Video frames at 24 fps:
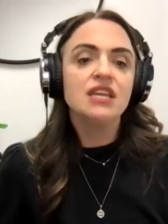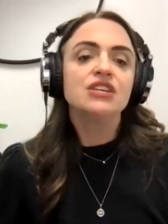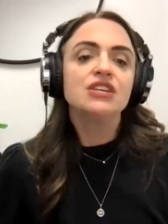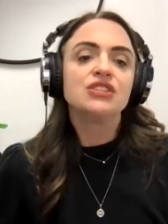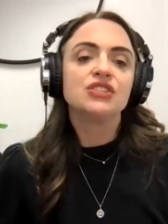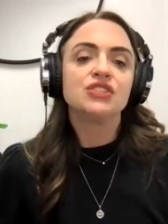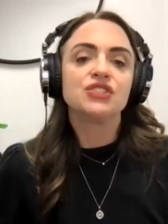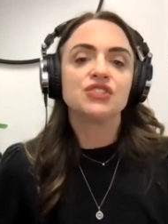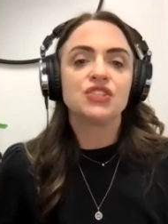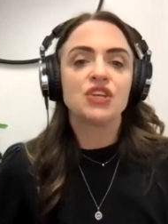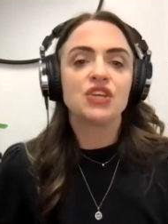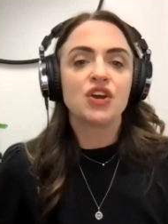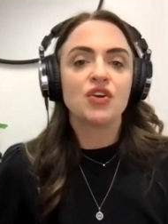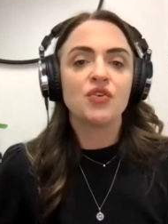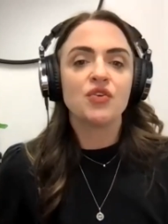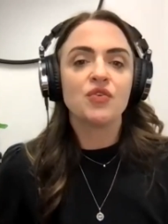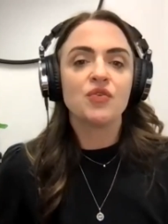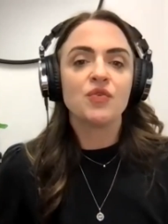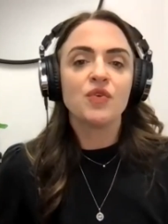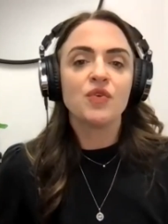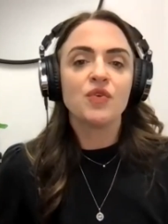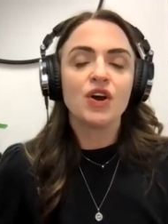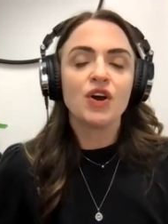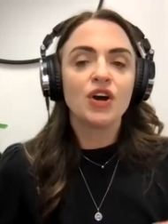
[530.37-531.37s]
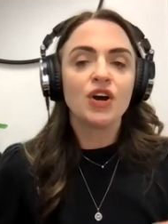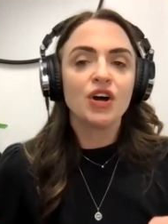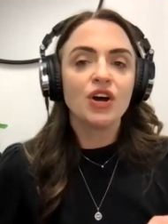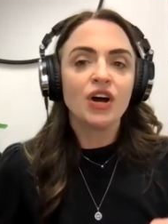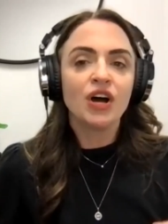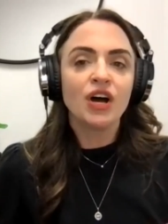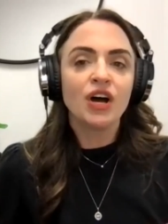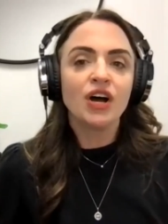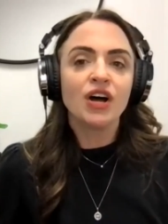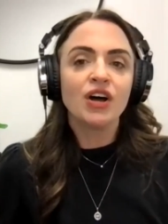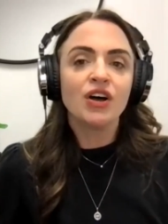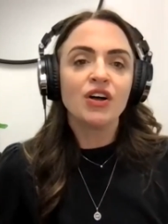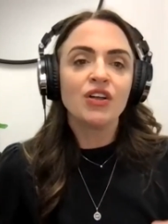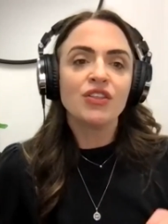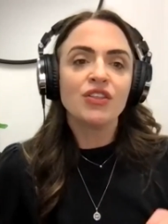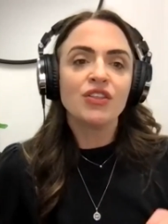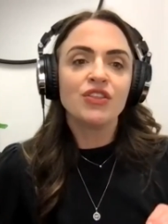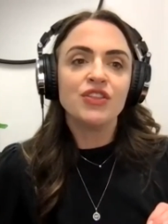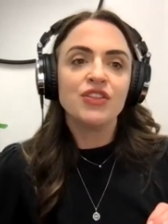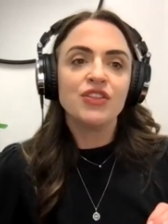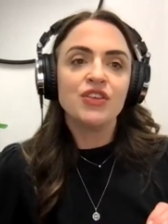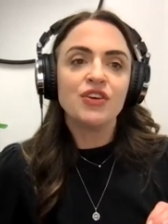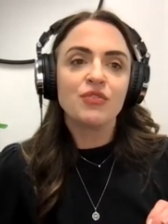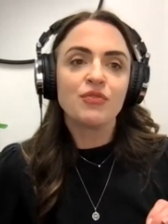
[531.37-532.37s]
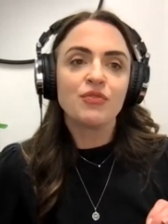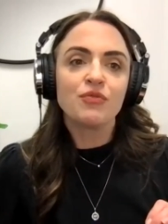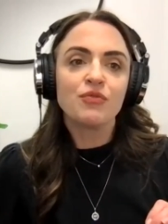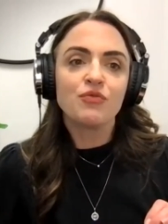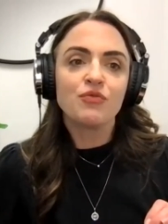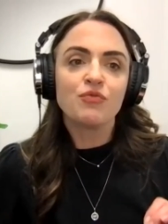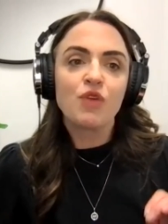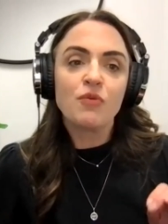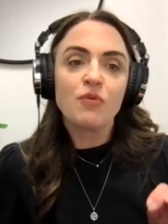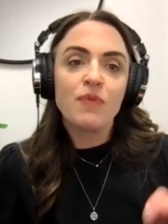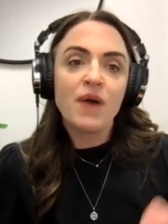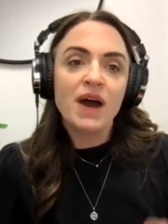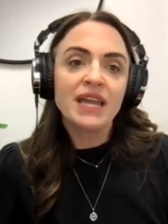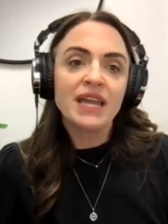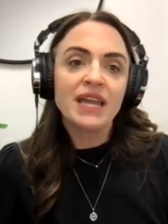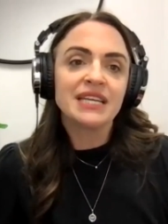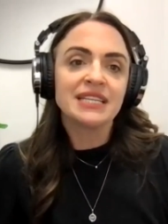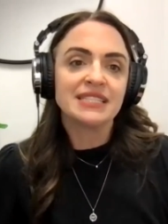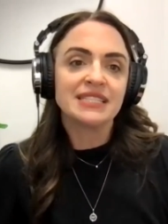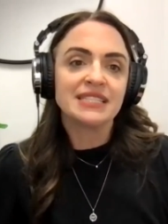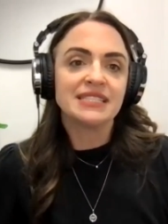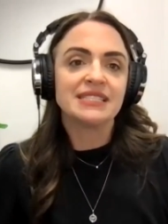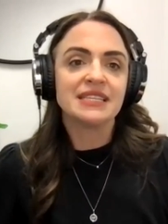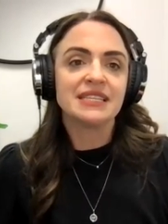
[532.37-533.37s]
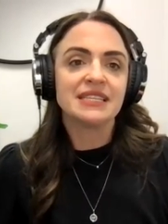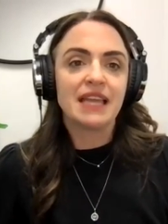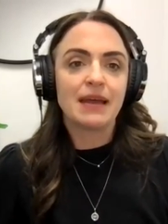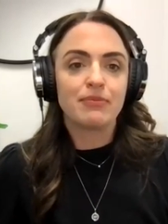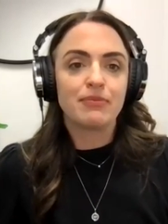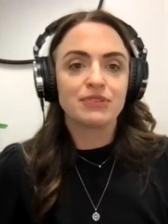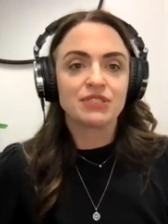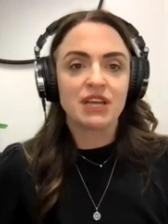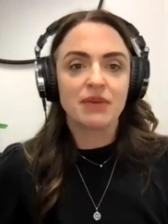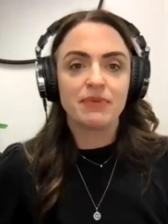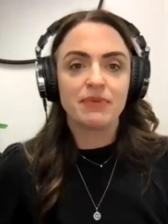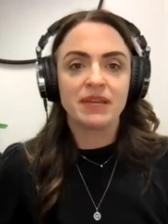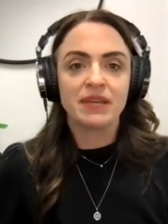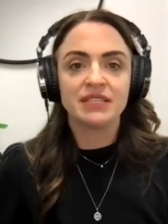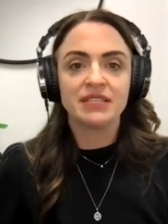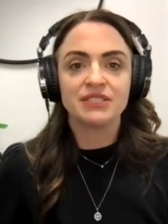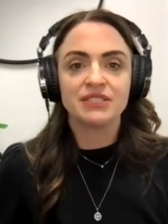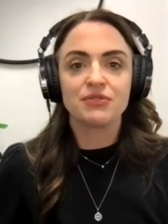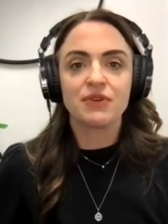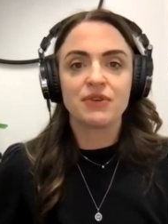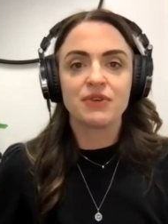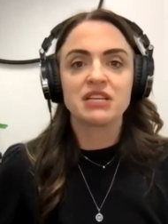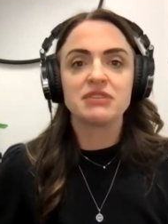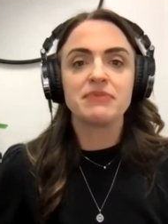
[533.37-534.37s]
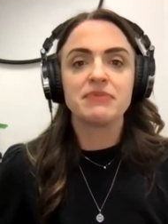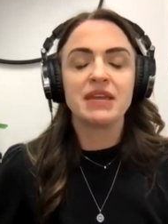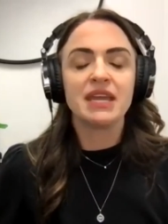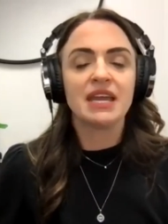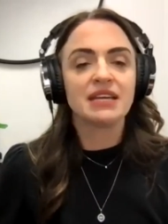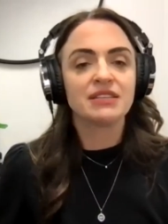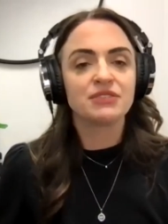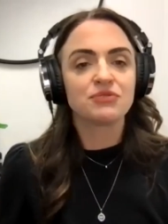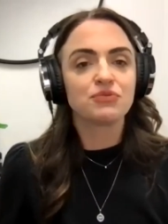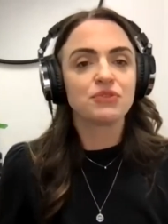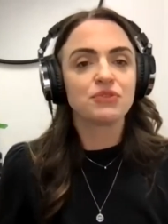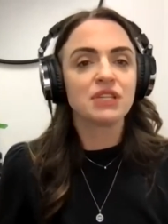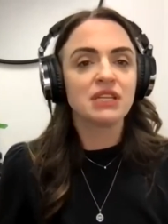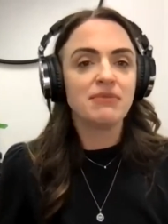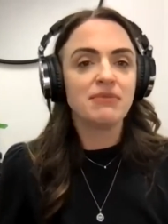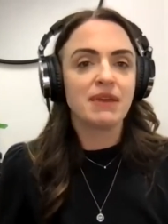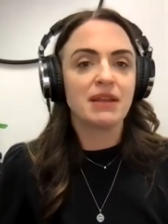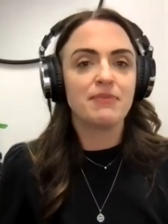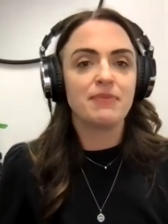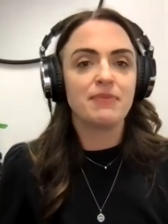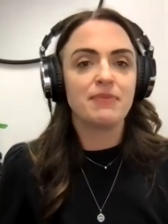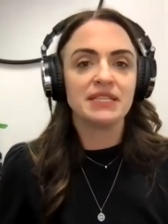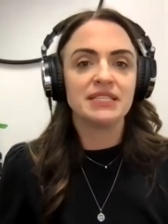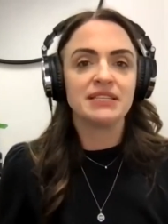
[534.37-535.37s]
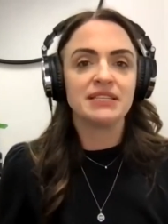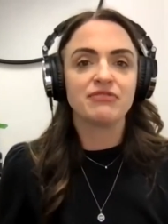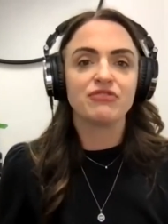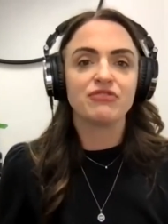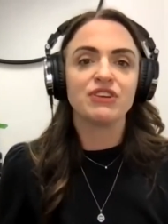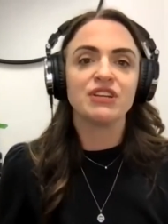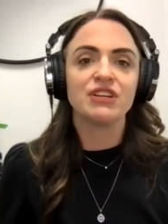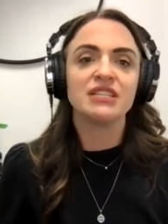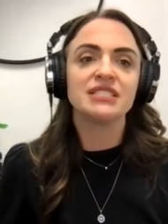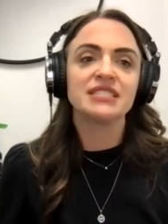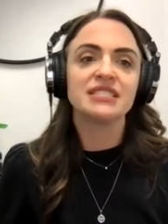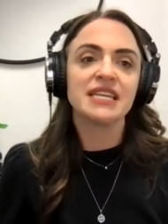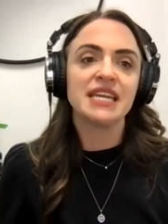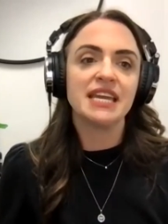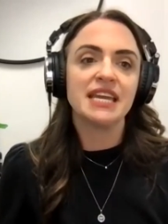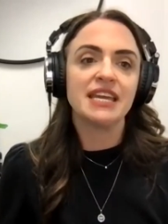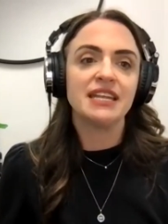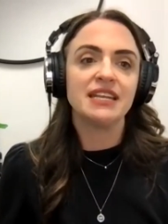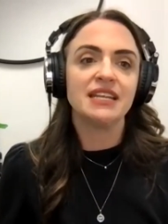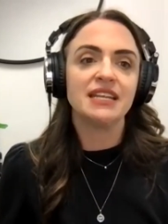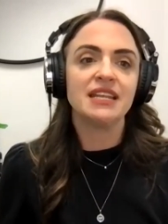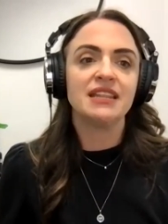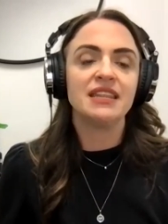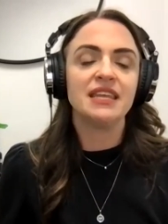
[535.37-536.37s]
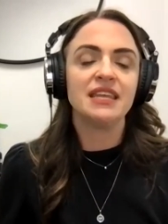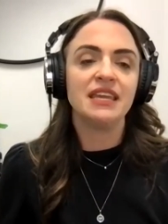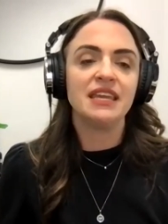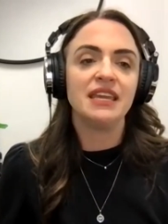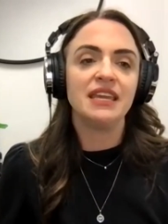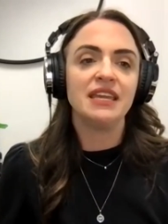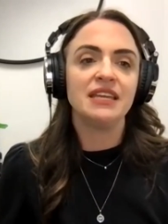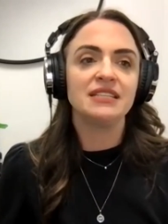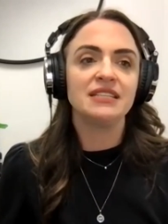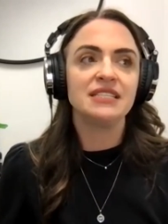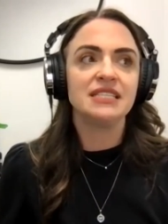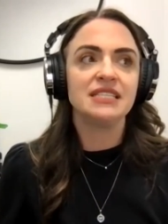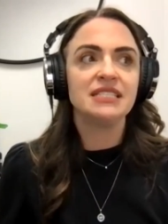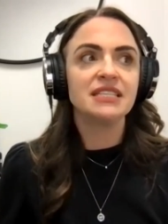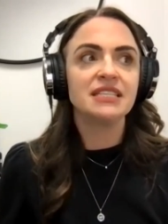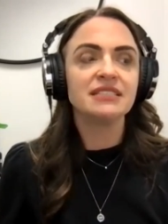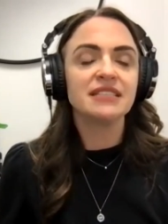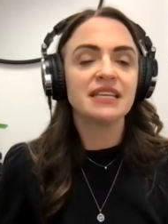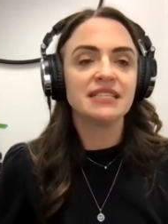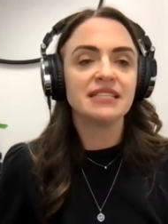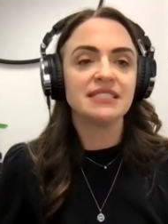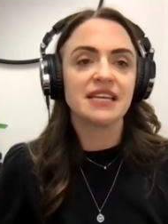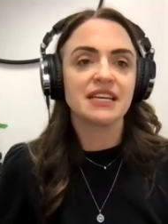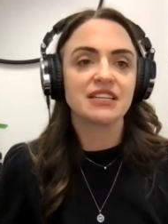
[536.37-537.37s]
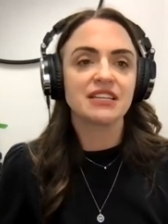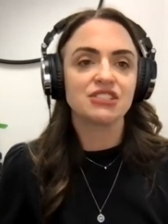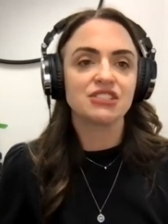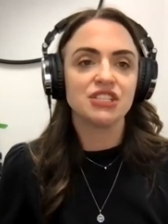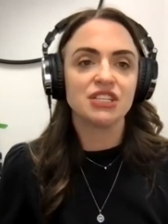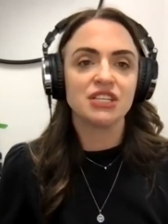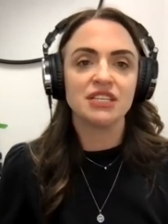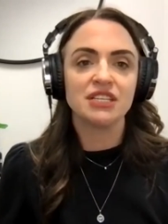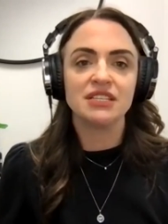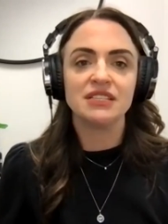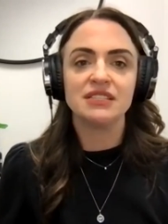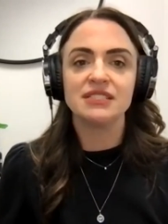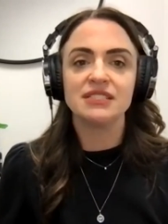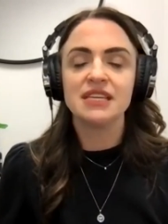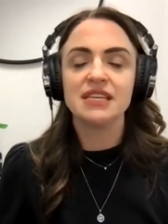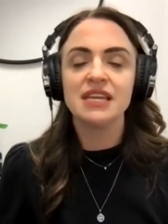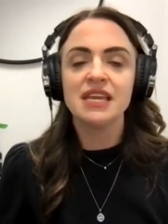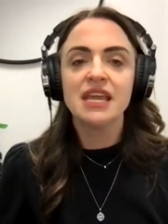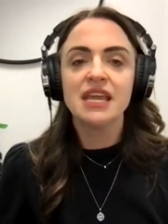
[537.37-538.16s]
So the robotic assisted laparoscopic hysterectomy has really made a big difference in the detailed dissections